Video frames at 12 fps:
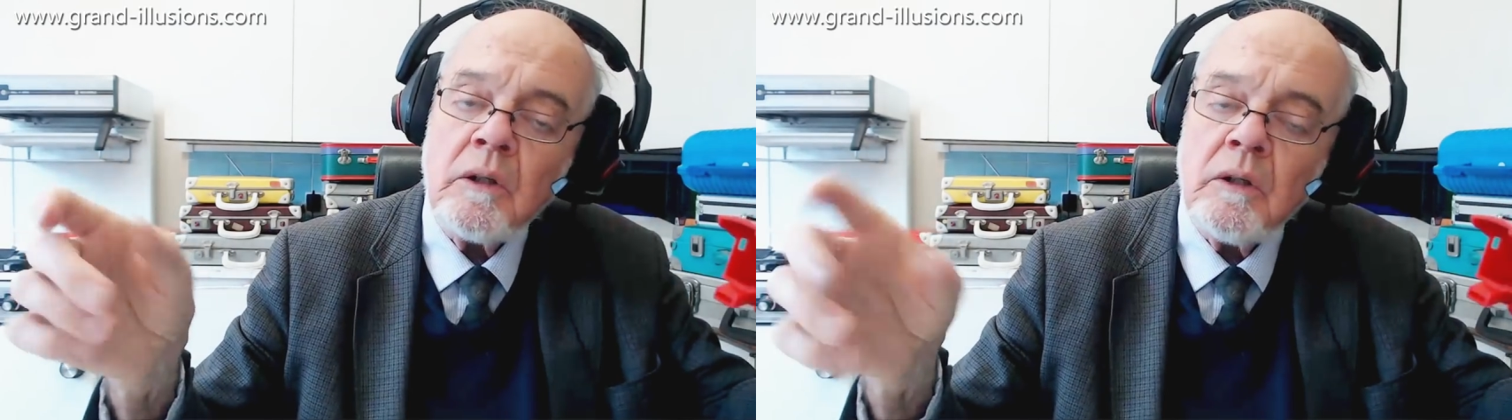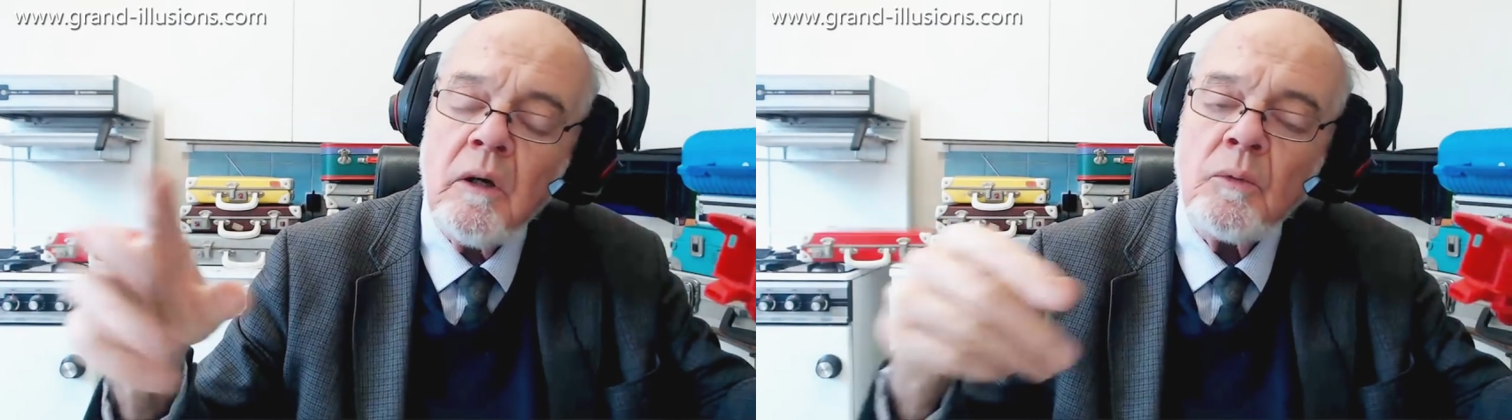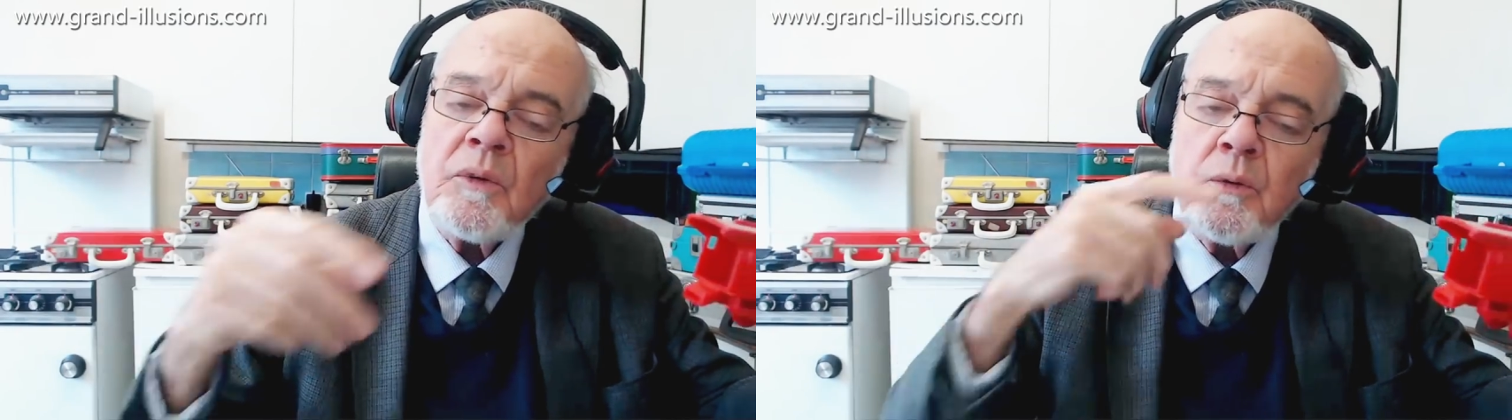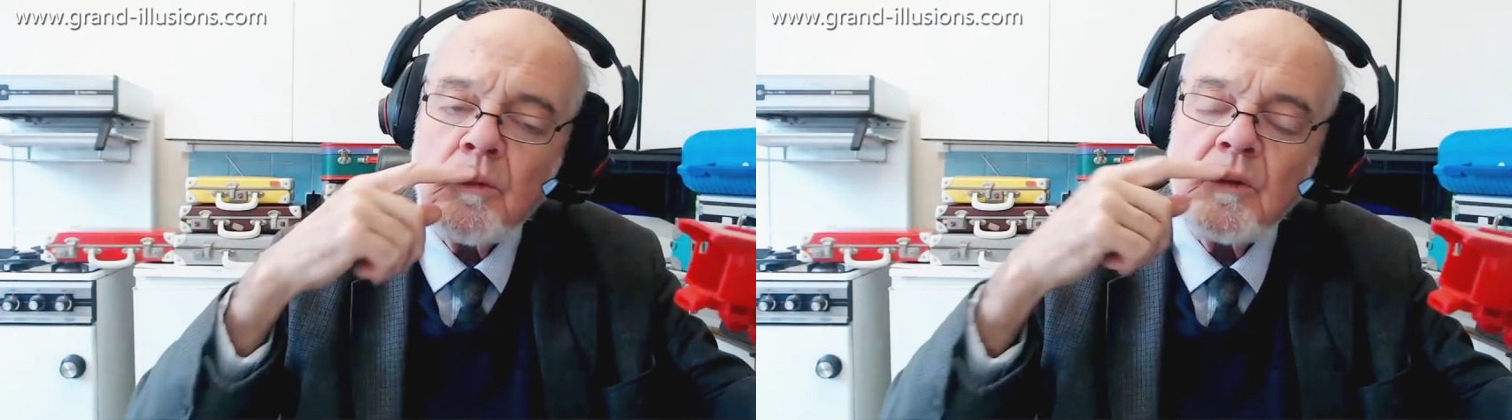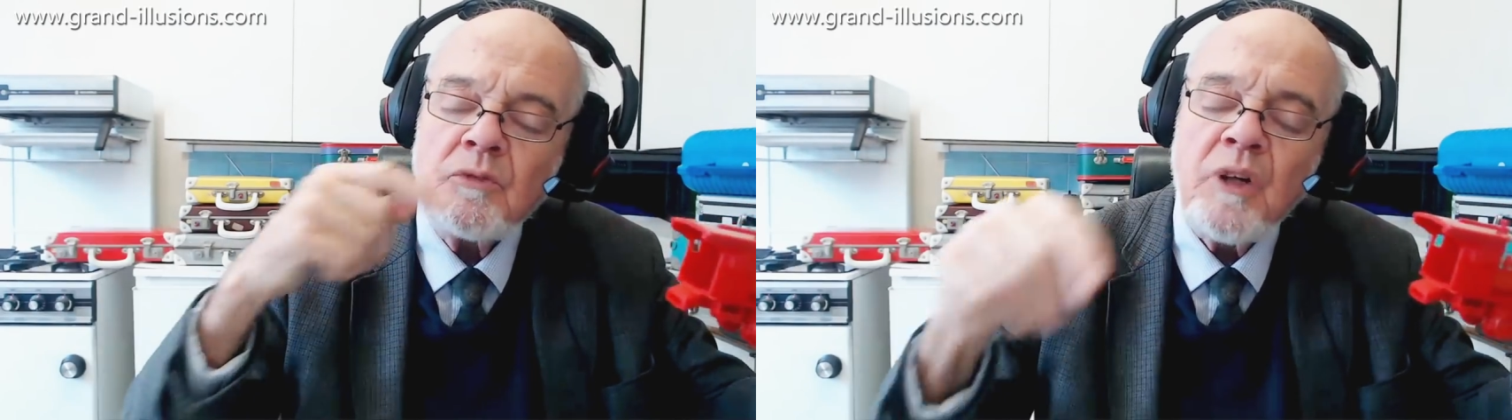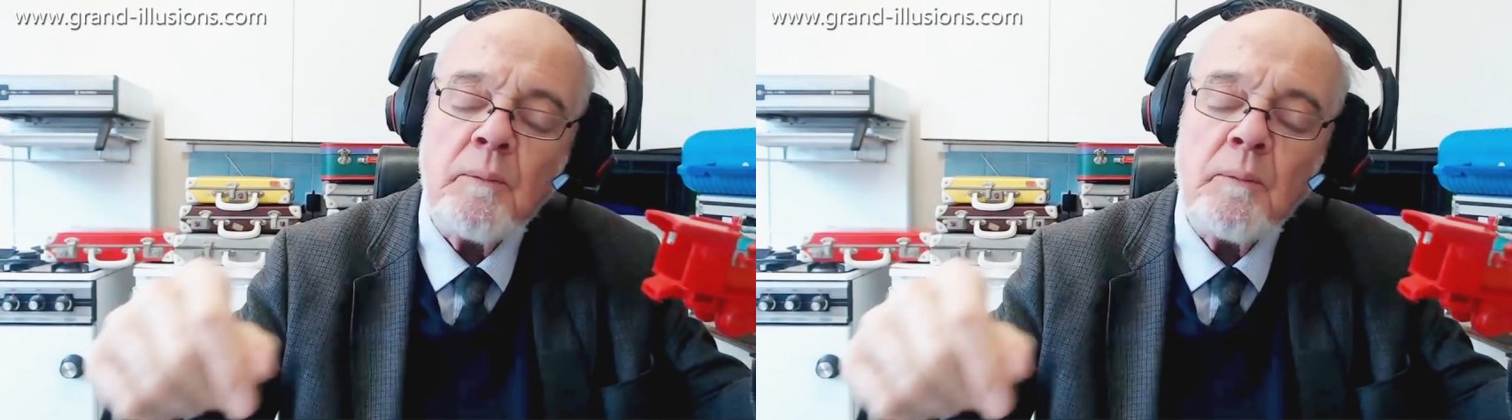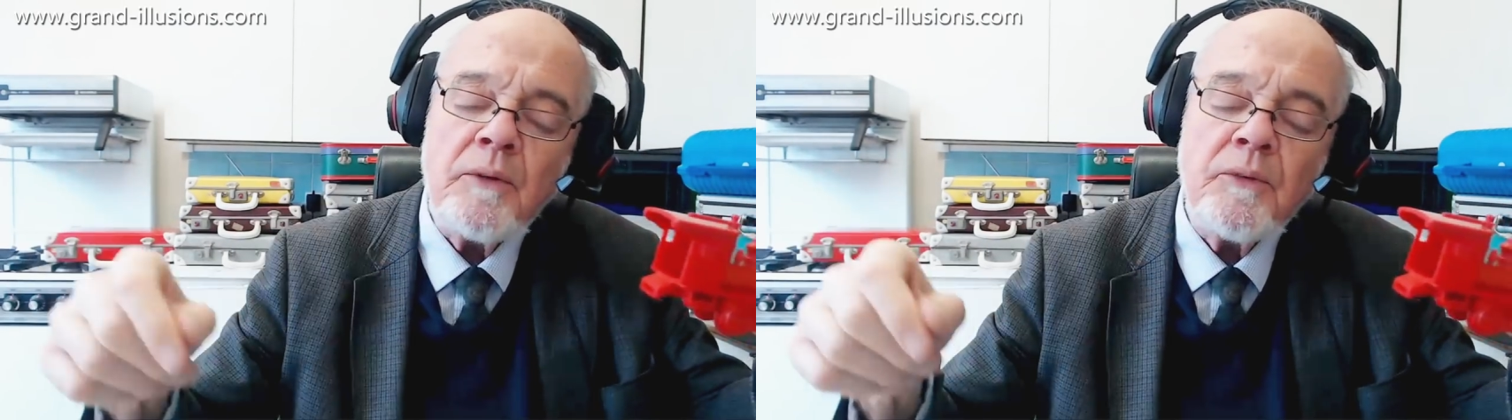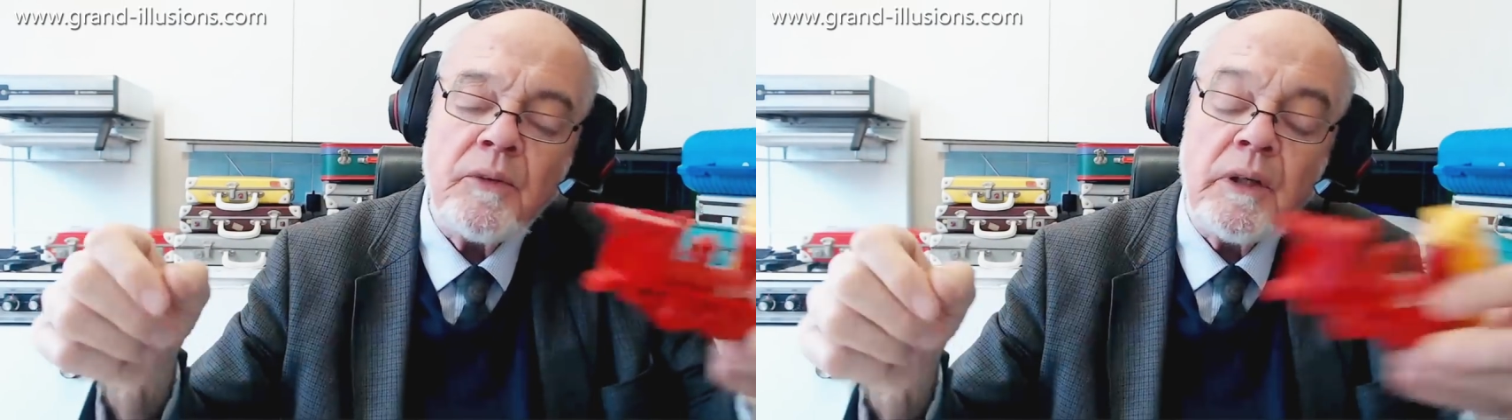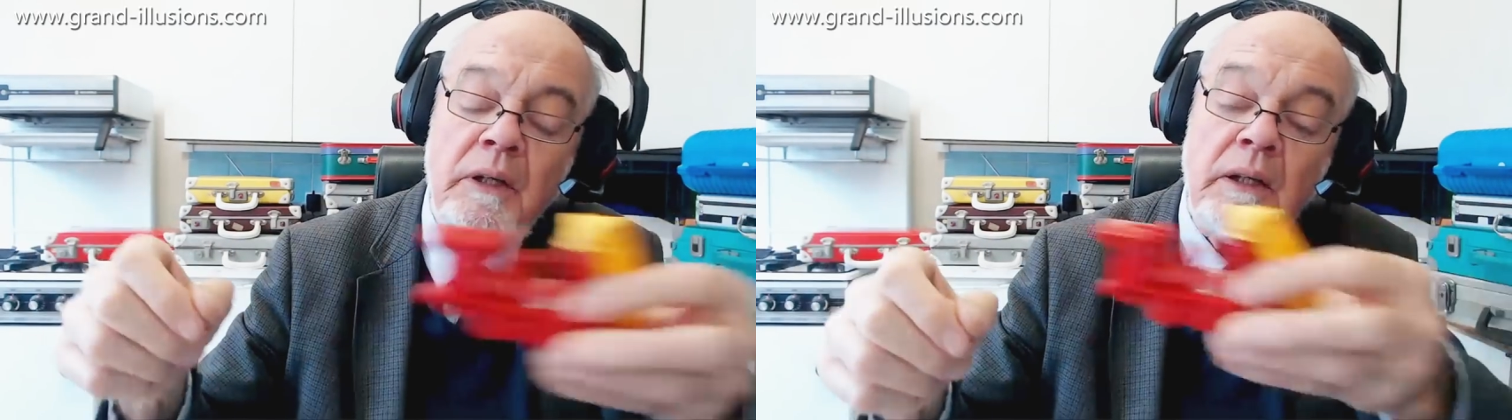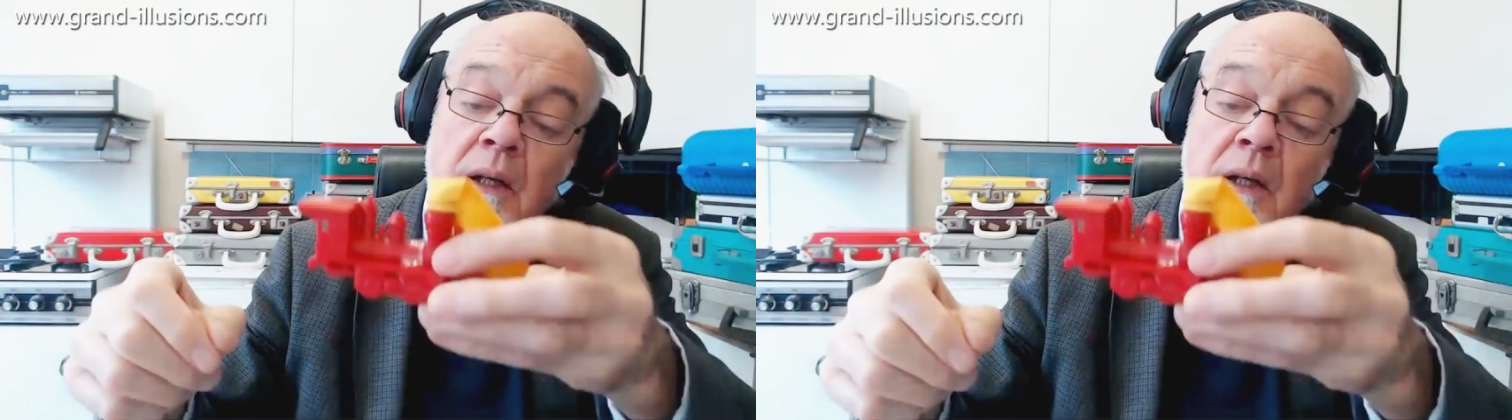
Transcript: I can't whistle or dry mouth today.